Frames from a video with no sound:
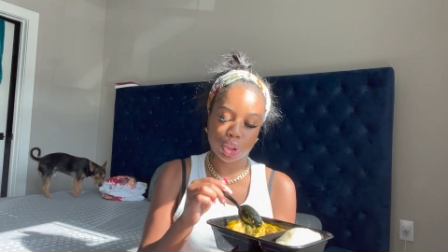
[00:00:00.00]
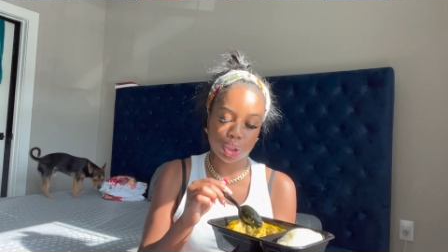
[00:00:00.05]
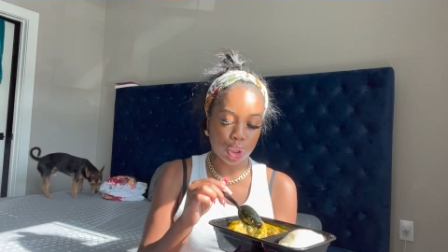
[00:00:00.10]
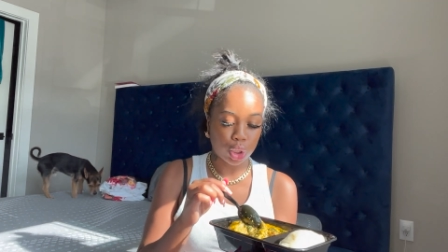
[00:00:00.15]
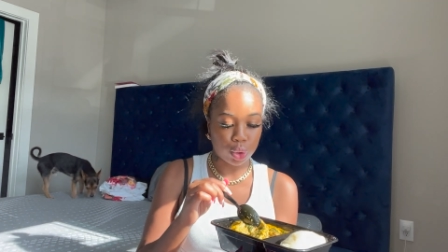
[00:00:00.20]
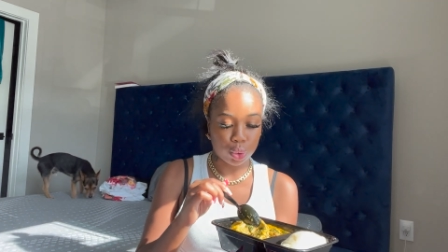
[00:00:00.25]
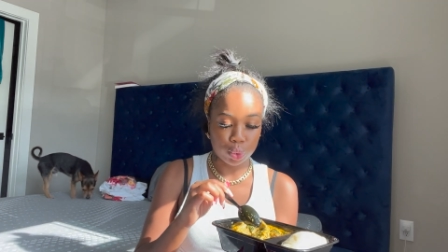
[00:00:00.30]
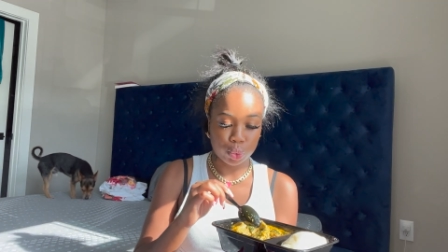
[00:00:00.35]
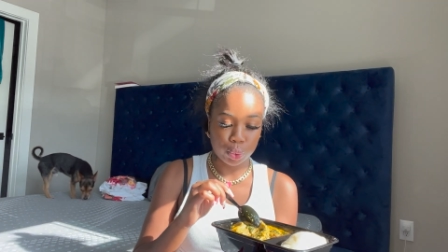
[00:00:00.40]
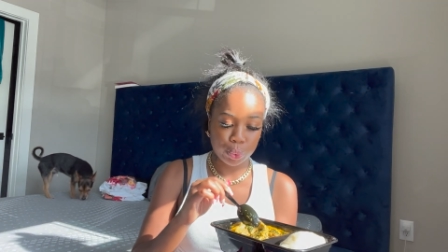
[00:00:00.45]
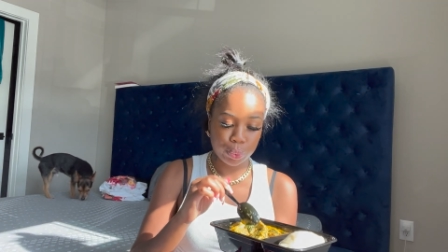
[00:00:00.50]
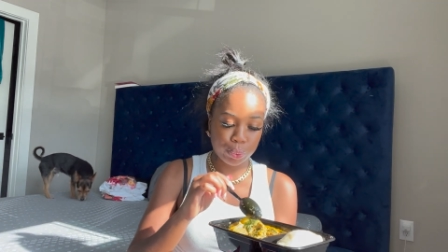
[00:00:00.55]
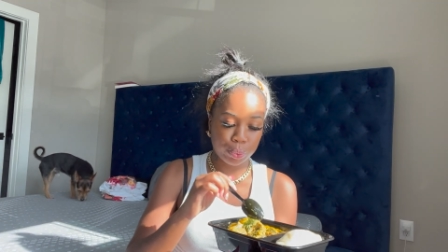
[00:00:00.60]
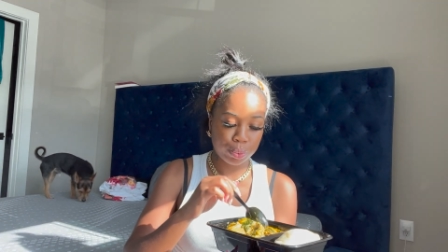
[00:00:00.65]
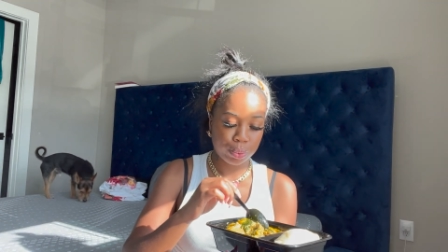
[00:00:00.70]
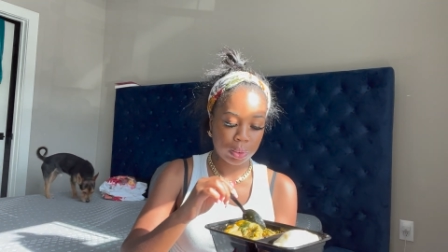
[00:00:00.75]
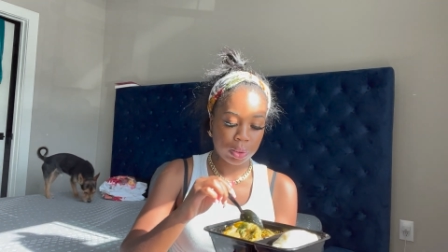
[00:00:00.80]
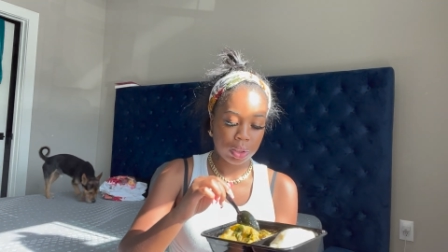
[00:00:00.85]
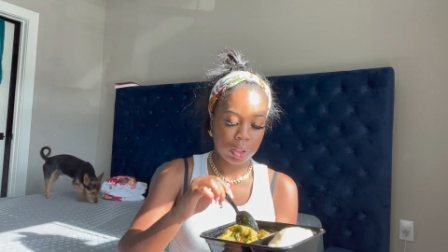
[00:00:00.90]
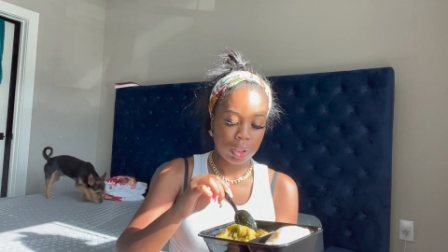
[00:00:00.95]
So
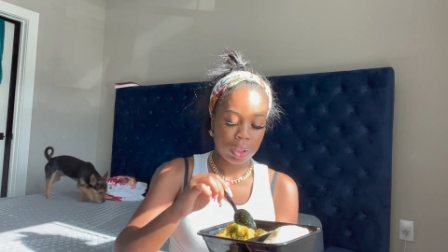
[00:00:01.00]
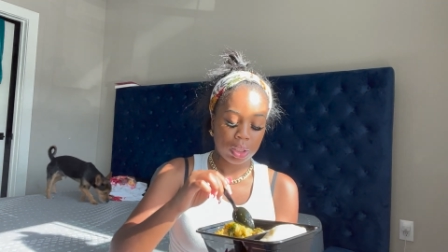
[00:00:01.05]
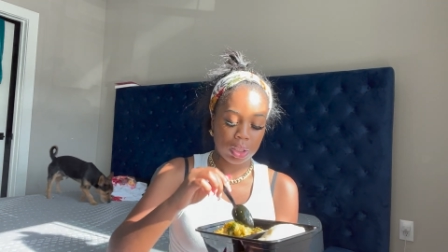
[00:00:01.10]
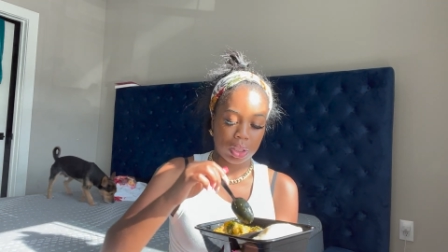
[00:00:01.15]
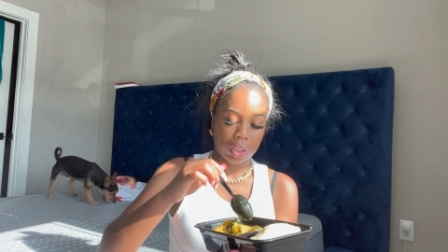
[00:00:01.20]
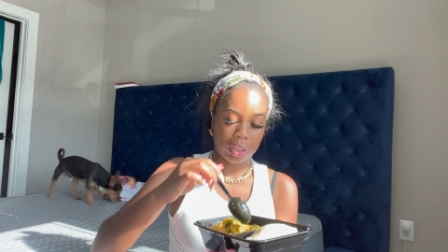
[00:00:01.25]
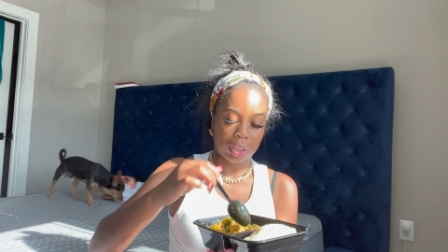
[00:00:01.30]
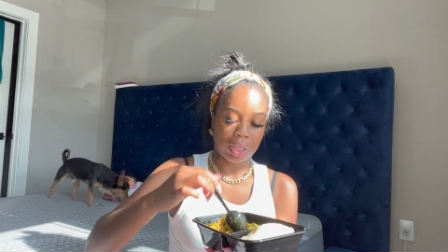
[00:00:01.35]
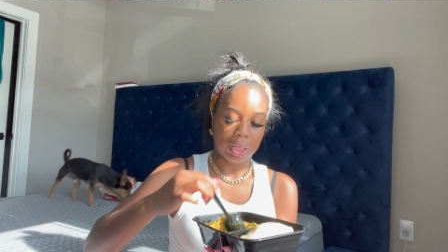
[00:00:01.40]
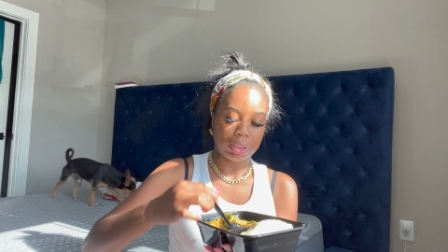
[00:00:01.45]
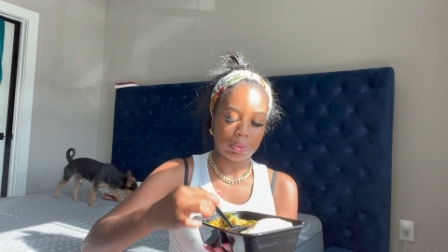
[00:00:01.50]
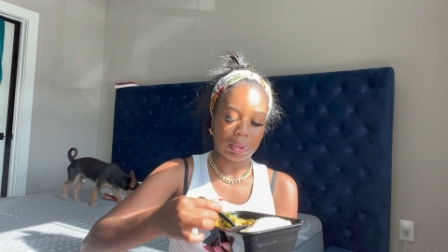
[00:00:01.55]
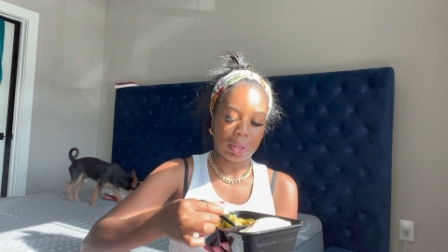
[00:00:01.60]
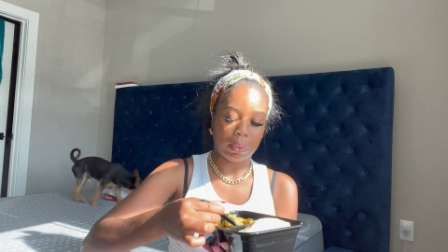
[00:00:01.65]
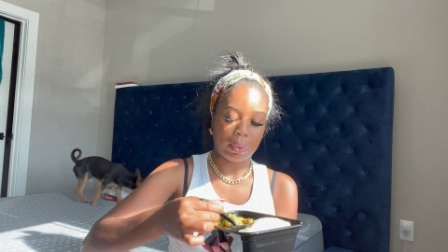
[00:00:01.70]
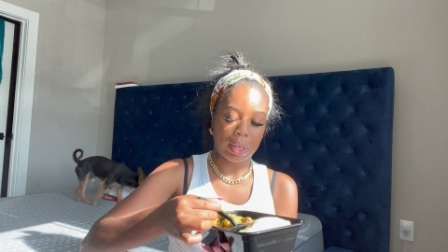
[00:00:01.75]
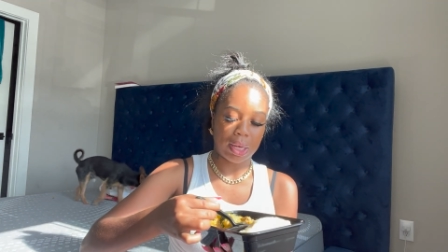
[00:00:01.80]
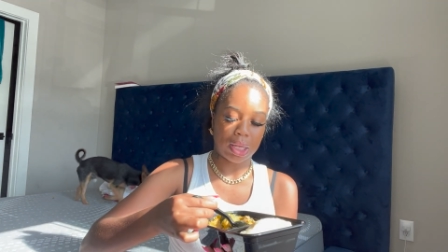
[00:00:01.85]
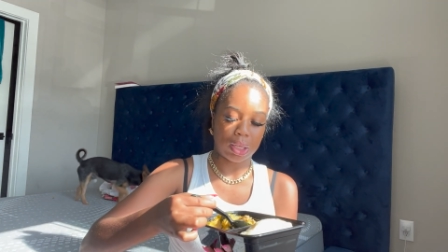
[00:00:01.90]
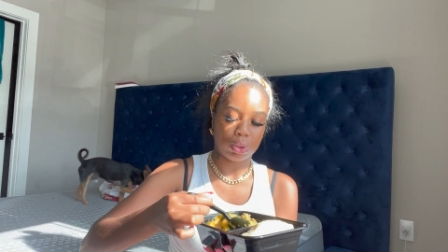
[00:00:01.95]
that's why
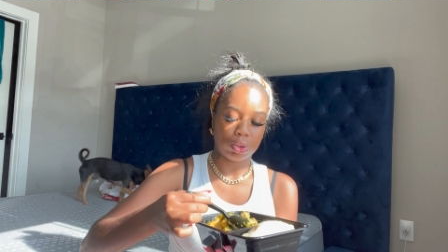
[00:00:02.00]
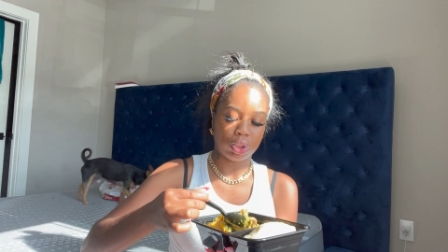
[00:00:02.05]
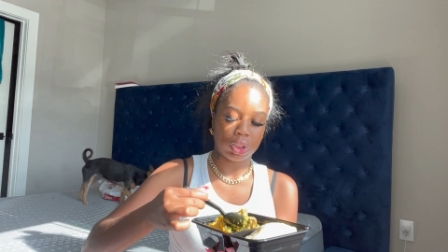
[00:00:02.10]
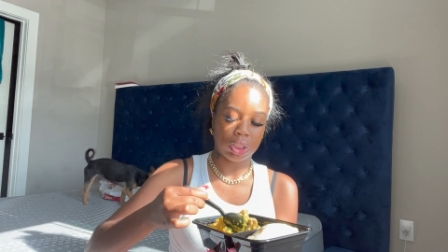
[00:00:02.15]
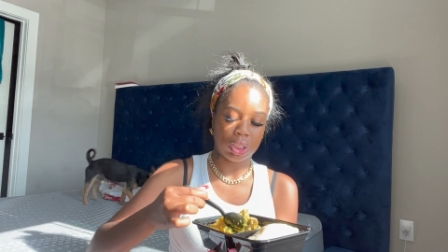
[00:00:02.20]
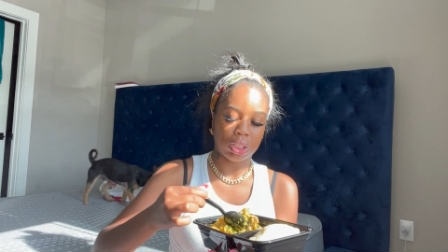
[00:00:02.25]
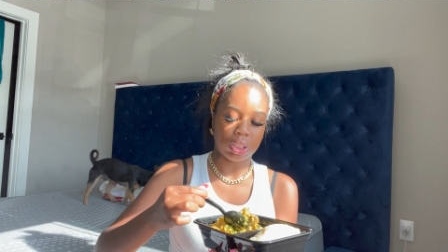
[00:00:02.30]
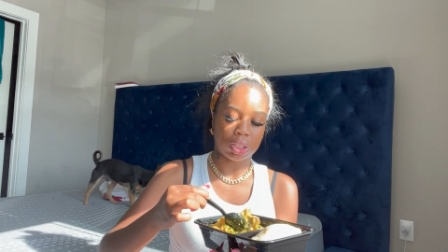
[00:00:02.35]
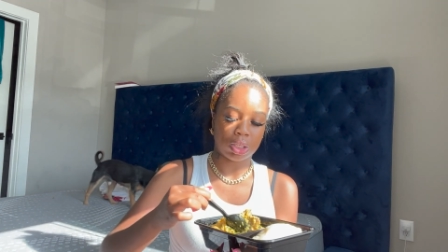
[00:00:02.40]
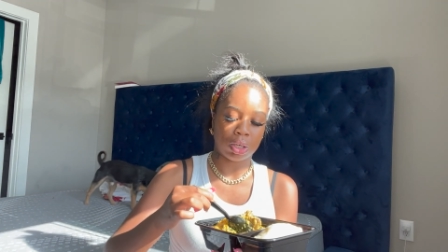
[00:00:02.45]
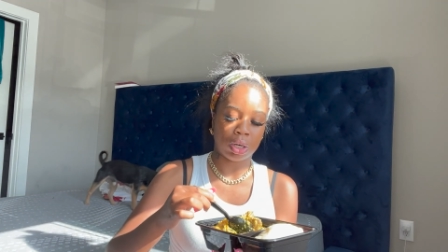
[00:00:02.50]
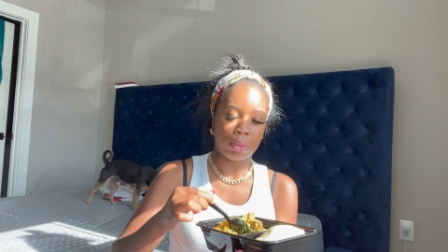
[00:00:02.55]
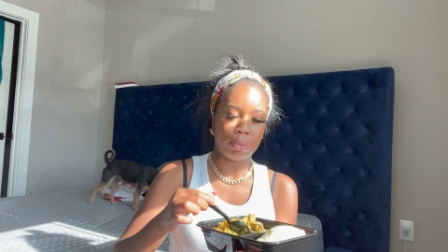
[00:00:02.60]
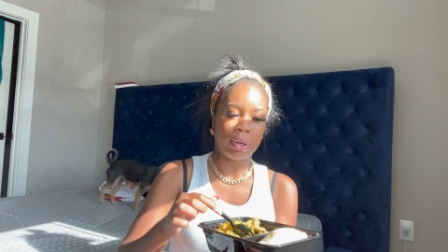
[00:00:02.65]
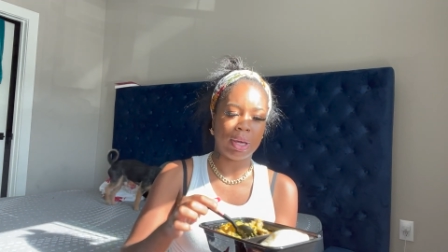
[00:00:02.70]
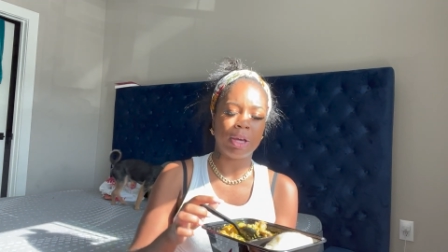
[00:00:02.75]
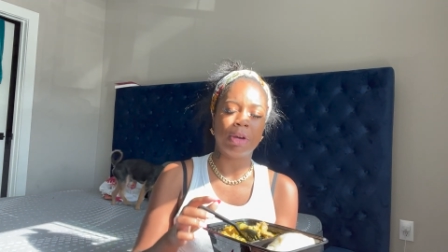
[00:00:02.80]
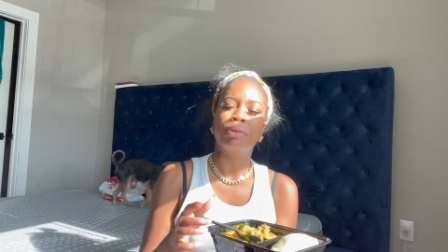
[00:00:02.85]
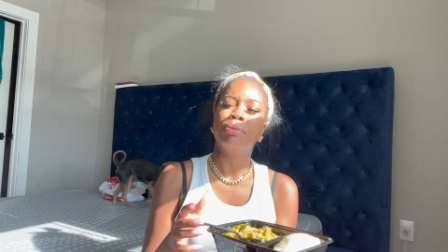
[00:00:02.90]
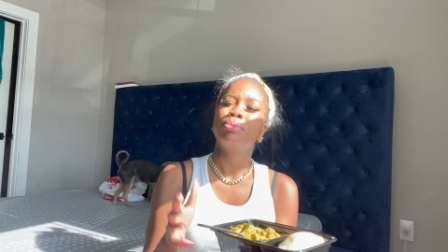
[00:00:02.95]
we got no sheets on our
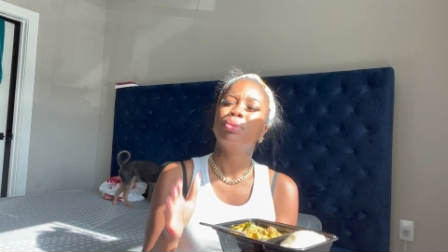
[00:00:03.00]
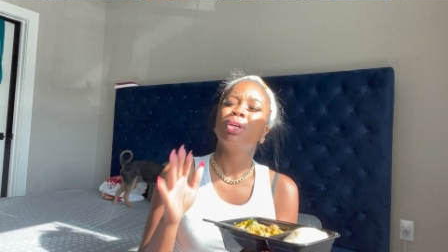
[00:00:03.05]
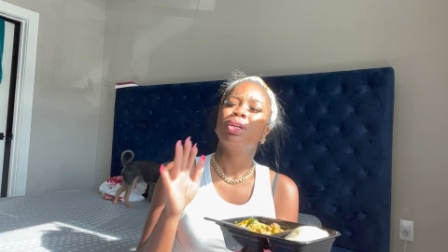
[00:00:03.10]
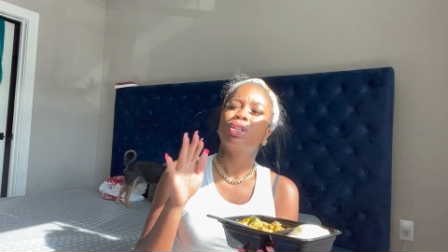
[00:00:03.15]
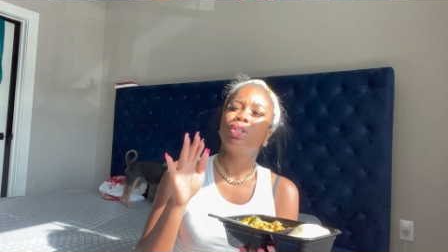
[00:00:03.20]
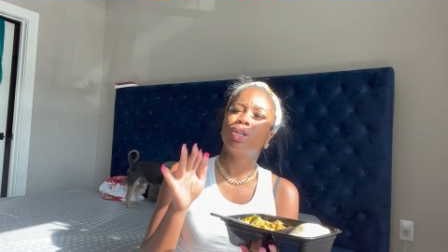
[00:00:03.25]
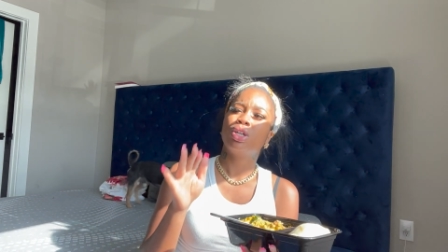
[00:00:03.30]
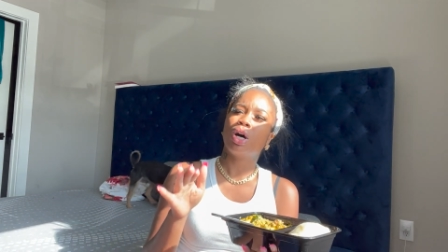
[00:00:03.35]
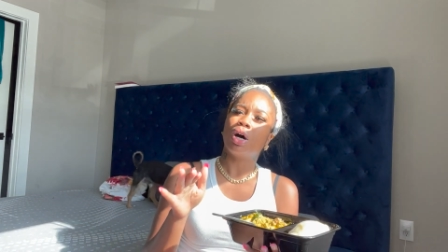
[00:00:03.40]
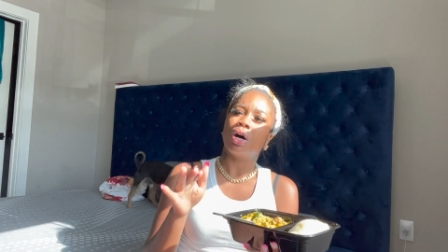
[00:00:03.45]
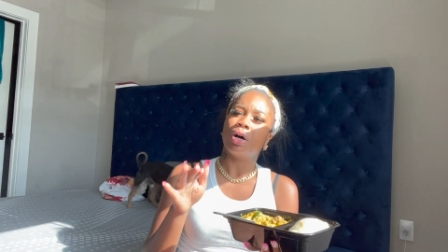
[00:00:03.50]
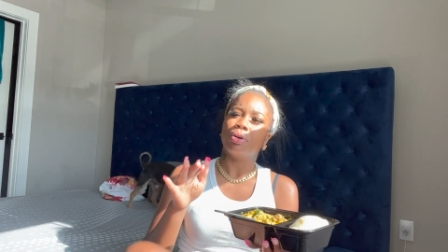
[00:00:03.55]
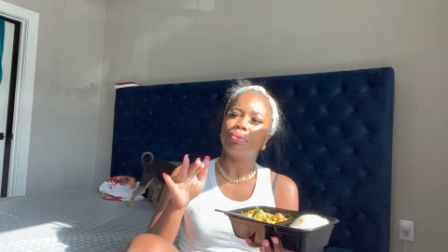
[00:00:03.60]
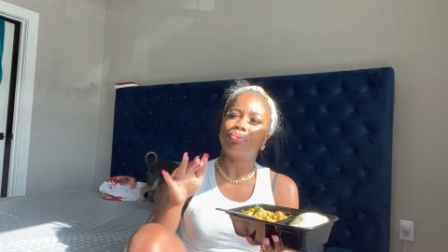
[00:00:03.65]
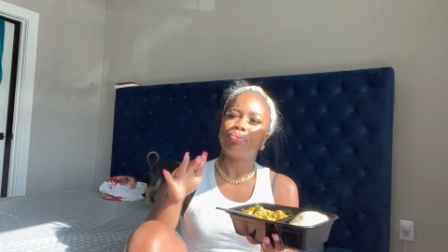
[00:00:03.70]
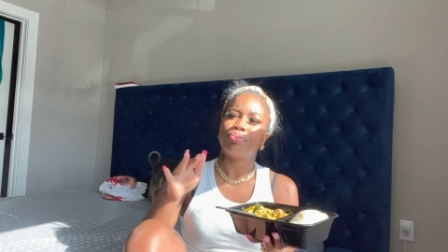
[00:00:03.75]
bed. Y'all,